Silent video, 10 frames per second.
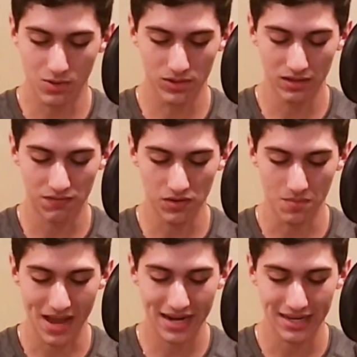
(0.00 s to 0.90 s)
I don't really
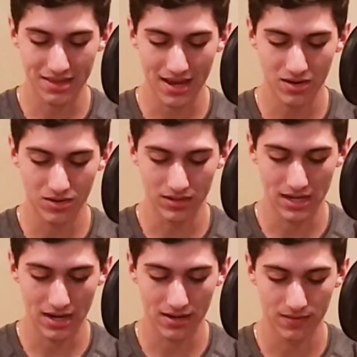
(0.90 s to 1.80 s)
feel magnets at
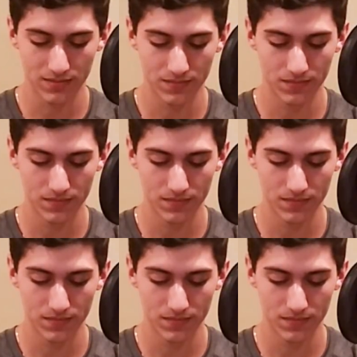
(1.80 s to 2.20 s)
all in here.